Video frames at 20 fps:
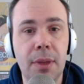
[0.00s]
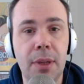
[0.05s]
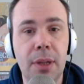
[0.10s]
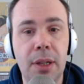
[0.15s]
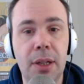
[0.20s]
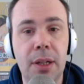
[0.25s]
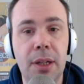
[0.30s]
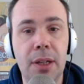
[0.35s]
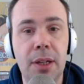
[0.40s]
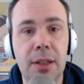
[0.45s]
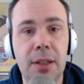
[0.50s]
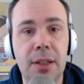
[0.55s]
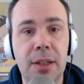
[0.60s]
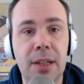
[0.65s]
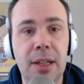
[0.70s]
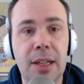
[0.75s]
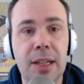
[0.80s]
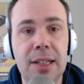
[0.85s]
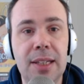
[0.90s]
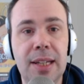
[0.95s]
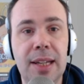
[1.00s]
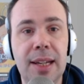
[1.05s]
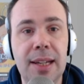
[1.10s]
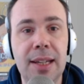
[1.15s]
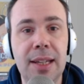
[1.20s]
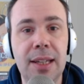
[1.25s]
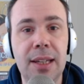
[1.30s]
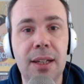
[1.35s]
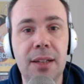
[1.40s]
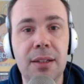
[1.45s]
Gonna
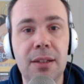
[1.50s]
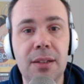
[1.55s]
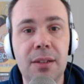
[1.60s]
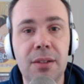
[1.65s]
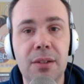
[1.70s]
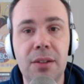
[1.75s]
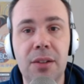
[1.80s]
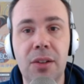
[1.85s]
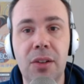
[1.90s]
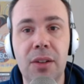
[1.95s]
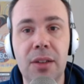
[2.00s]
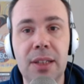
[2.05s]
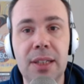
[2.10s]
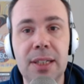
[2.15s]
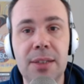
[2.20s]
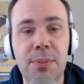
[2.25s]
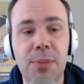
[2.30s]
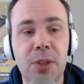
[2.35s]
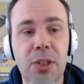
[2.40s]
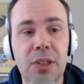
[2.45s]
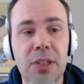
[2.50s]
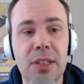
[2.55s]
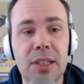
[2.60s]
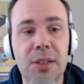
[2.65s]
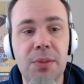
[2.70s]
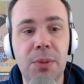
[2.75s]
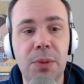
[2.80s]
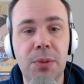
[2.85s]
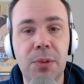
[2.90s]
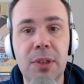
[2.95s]
attack in, not this
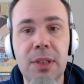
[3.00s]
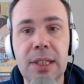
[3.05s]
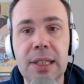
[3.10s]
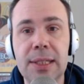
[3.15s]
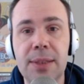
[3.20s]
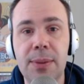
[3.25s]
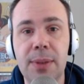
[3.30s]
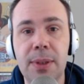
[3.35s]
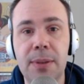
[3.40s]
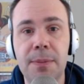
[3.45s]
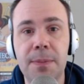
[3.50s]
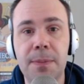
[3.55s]
Burgess, we want this one.